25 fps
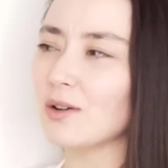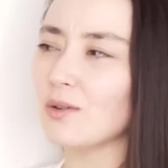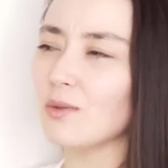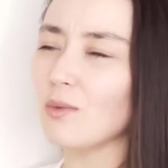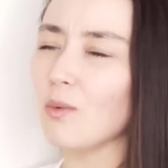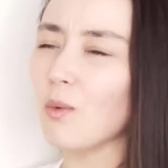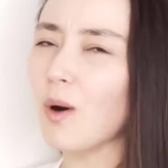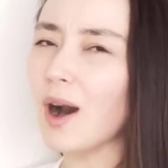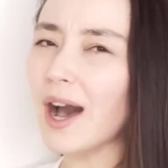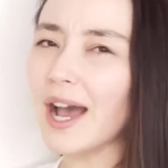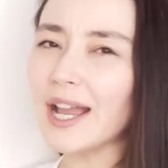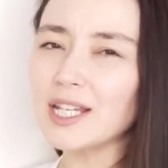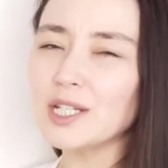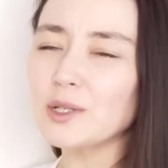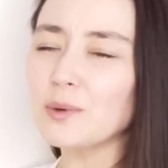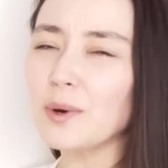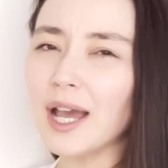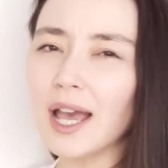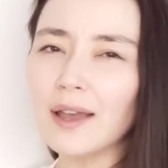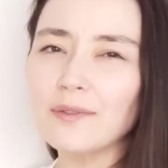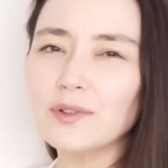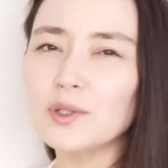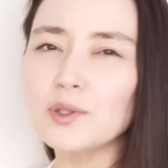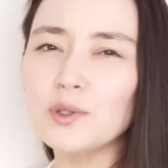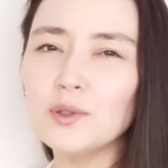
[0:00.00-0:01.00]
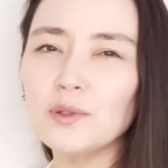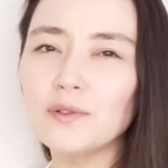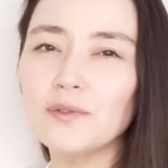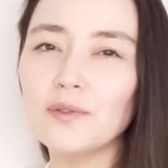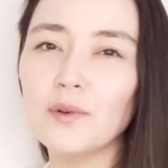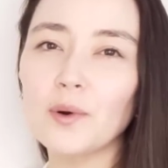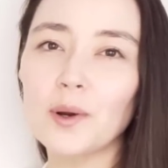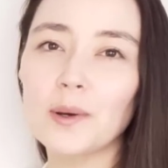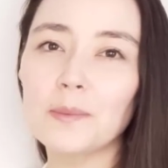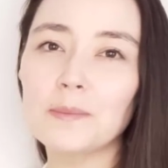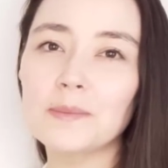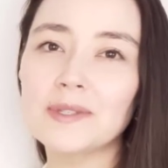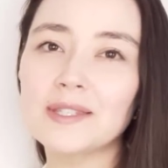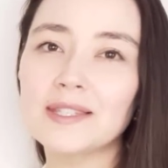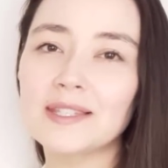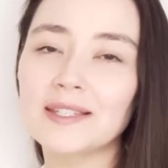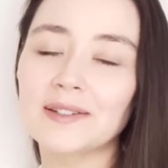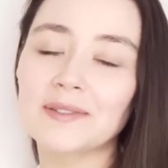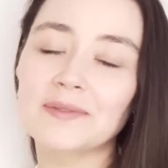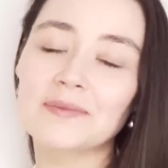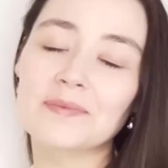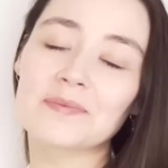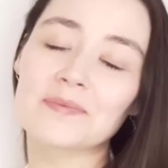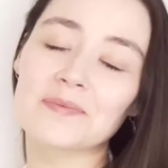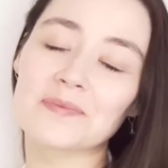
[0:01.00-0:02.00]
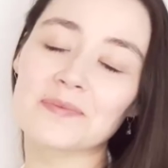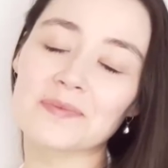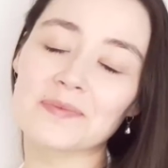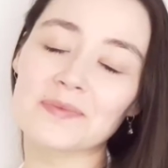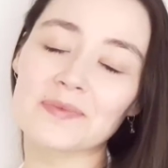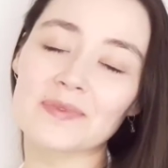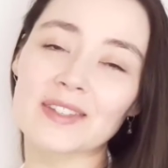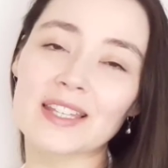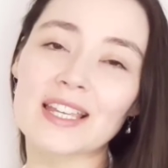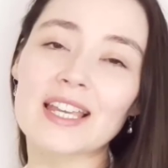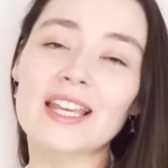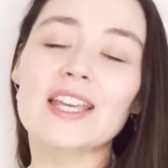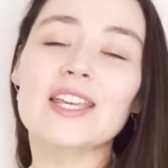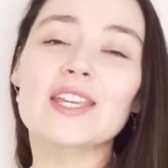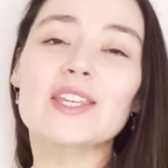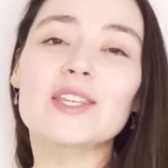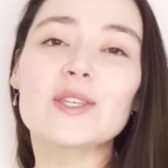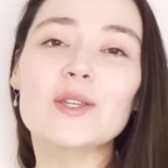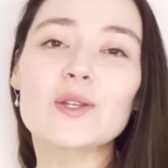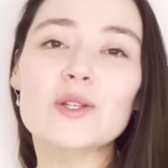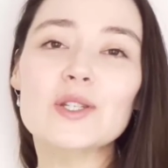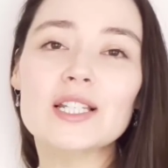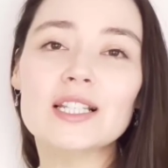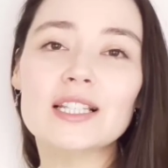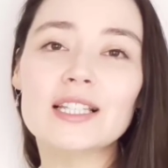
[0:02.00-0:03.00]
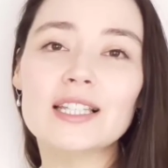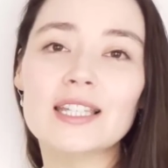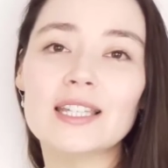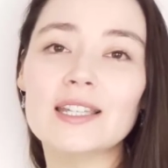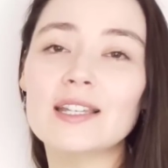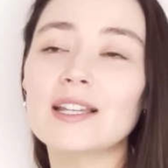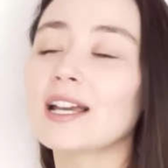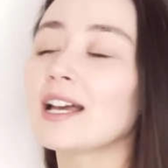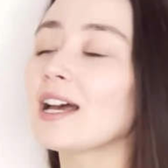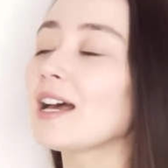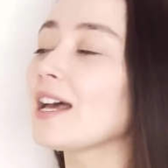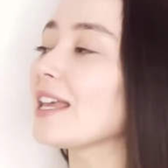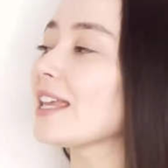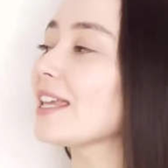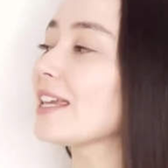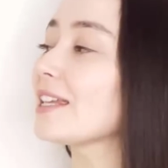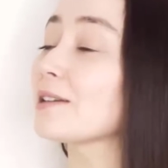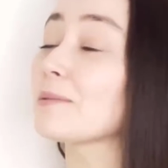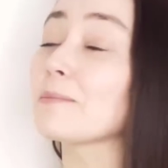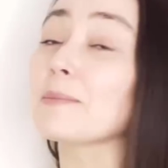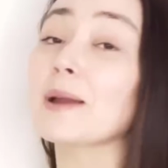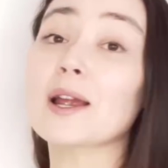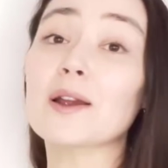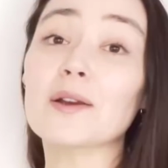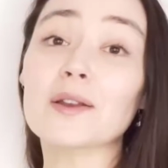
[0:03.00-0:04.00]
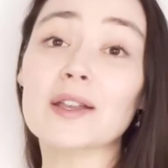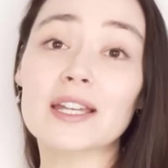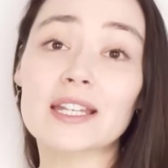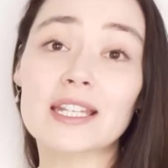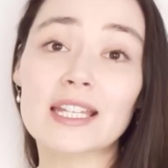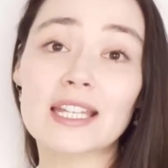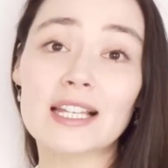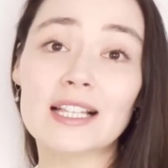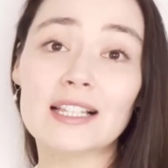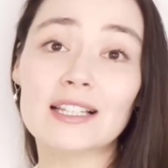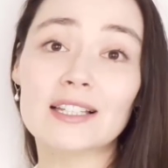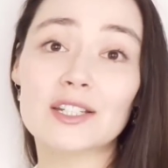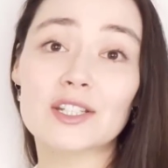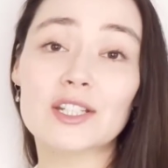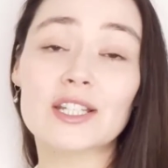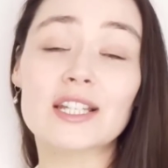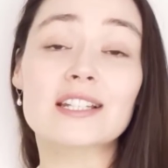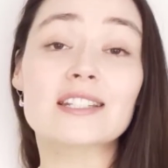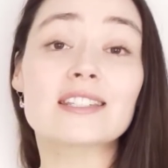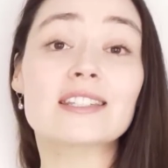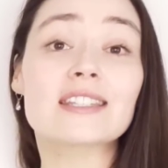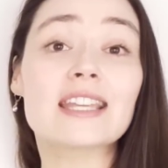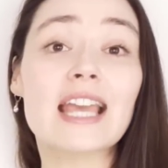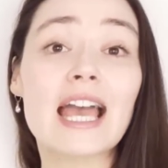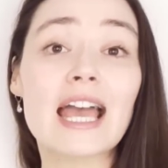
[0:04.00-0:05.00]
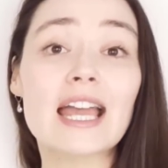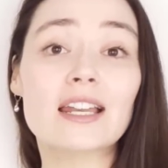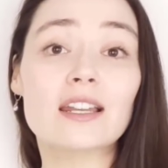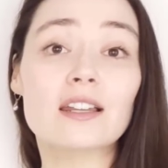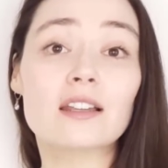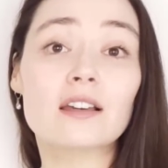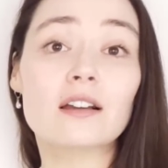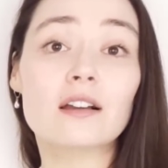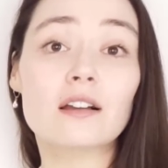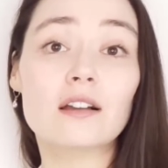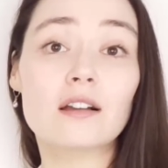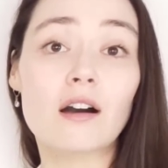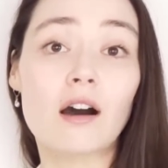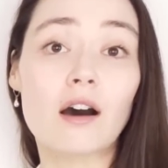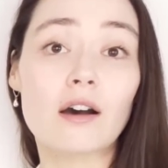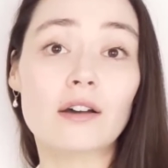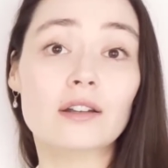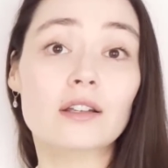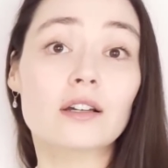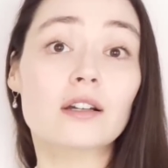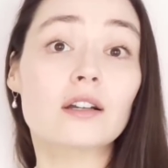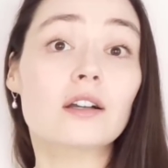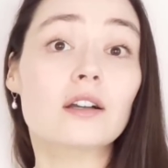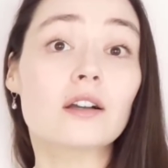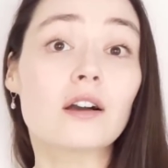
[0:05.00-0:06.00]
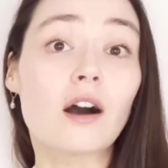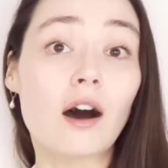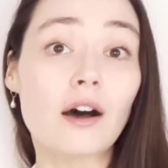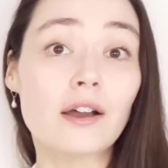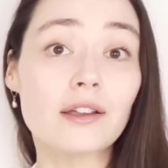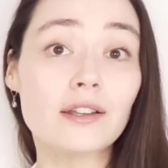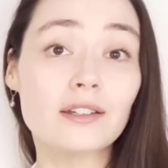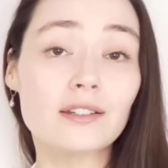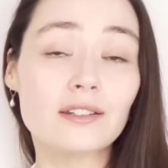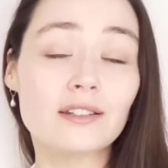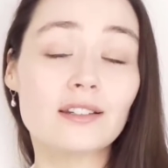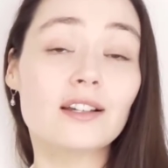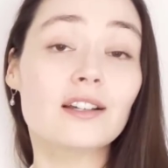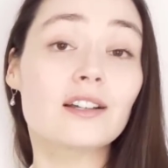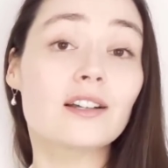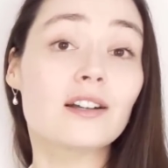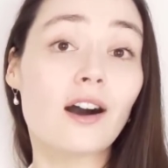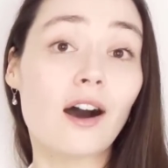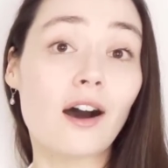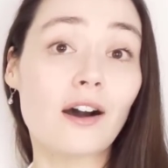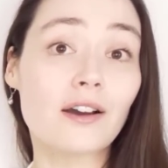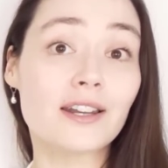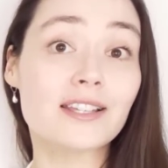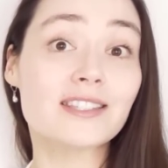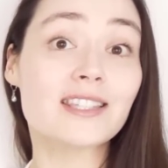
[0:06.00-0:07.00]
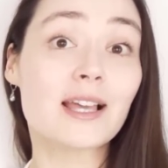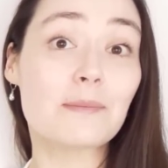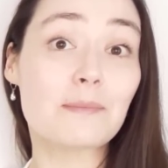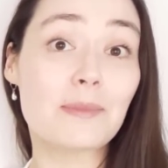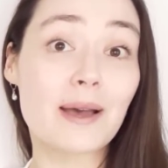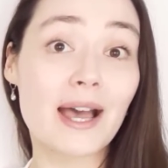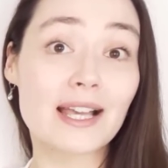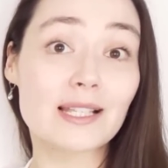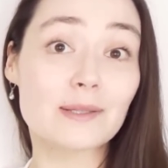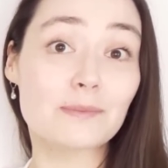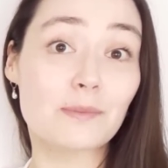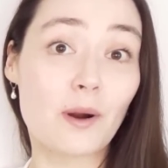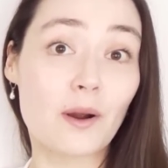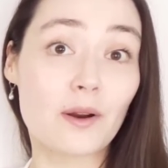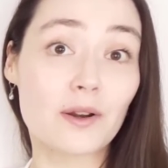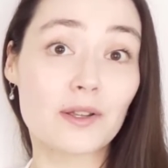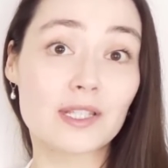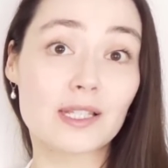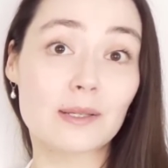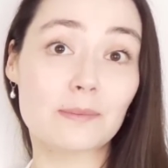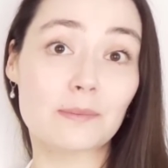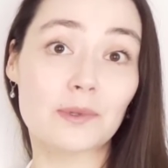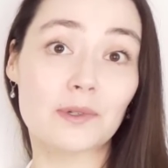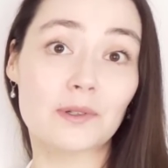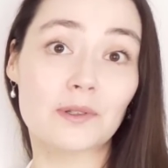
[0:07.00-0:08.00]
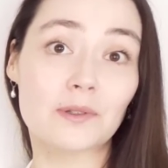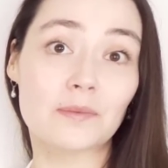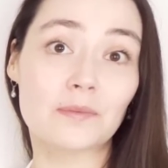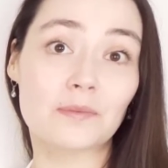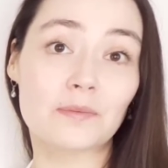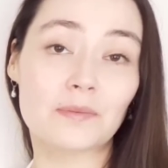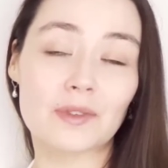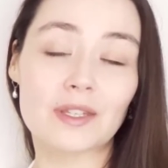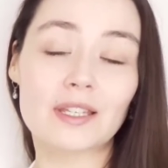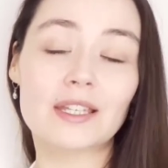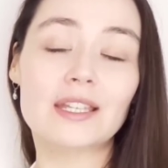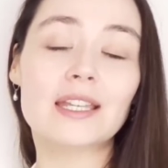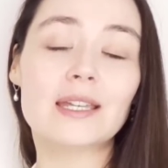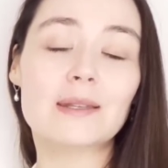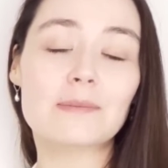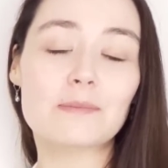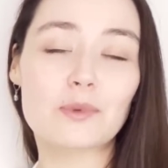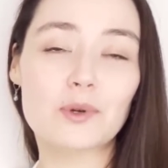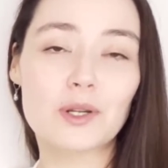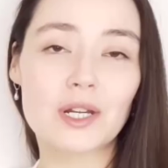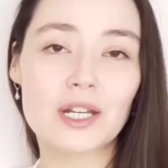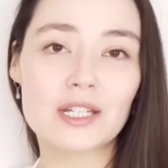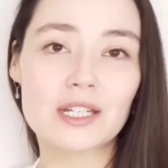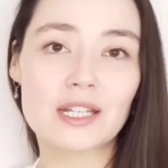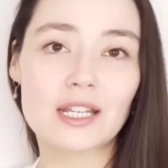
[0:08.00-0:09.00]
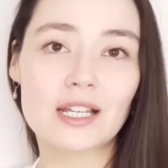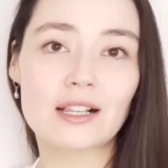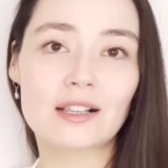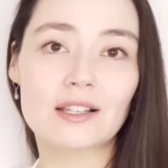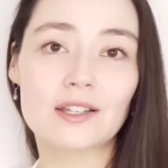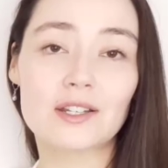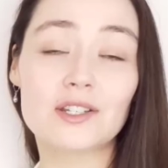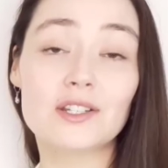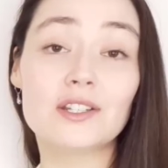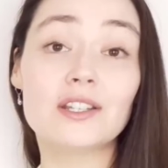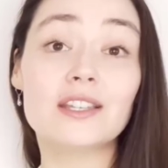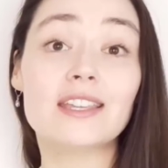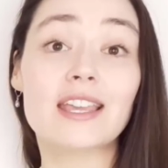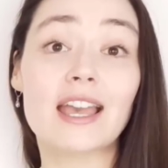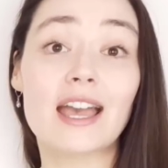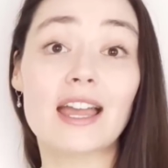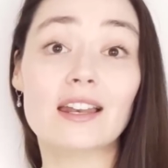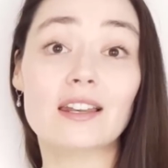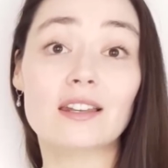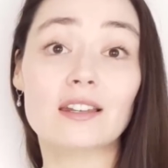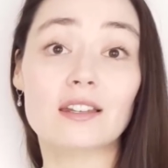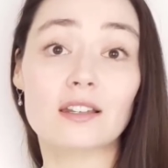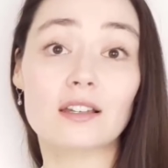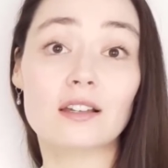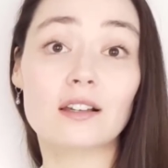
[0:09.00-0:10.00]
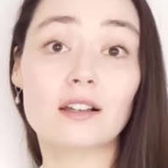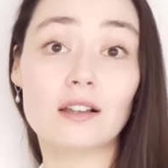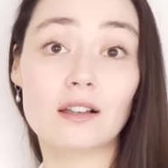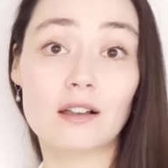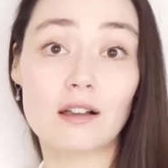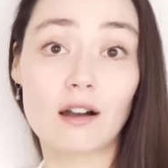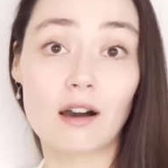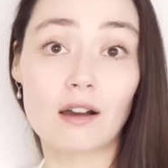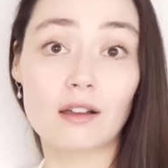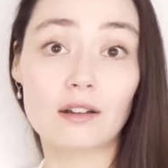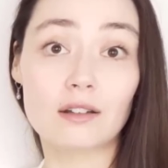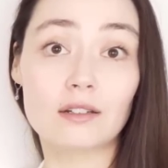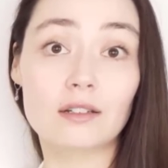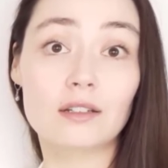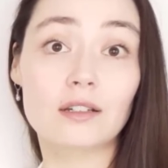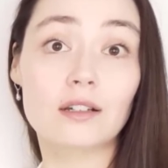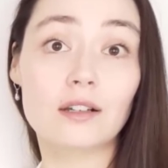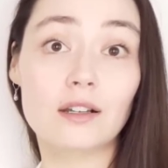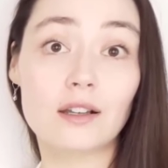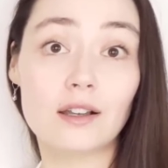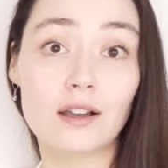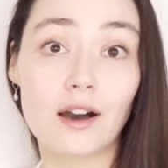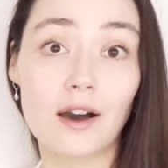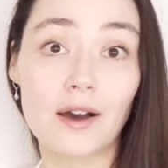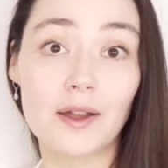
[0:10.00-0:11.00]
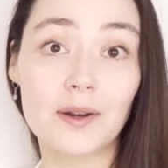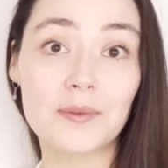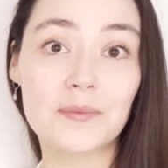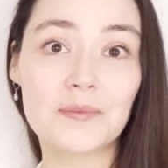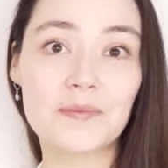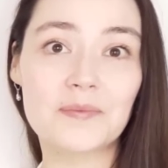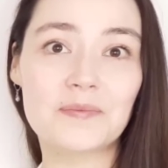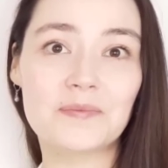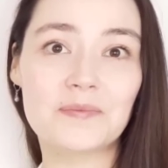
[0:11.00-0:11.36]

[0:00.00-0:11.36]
Why do I have two forms? Usually in American English, it's get, got, gotten. Gotten is that past participle. In British English, get, got, got.